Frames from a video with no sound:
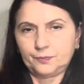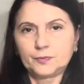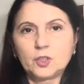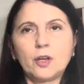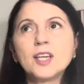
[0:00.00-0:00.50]

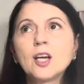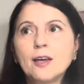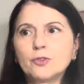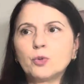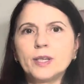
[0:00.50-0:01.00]
So I think I
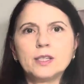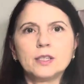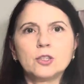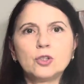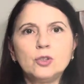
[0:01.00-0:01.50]
have
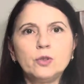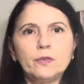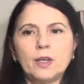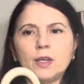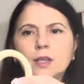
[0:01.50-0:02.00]
20. 2
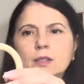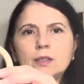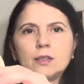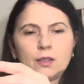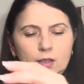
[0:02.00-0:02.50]
of
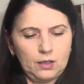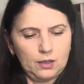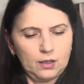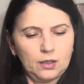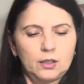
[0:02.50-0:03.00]
these,
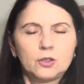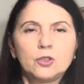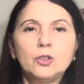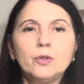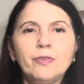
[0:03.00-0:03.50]

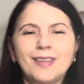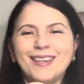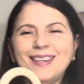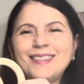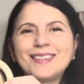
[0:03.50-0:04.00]
2 of
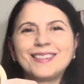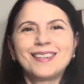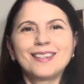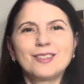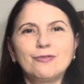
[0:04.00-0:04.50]
these, so
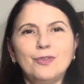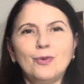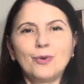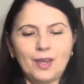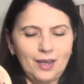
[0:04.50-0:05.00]
there's
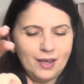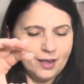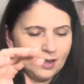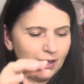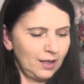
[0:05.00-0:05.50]
4 there.
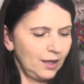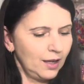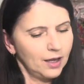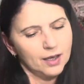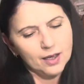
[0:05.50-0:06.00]

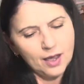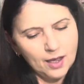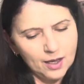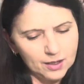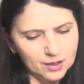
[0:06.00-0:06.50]

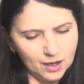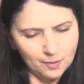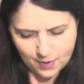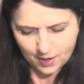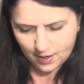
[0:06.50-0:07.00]
And I
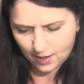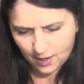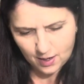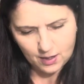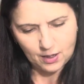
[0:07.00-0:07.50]

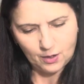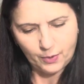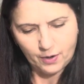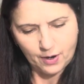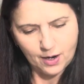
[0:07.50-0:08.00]
made,
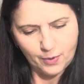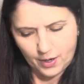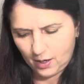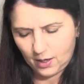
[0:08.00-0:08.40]
where are we?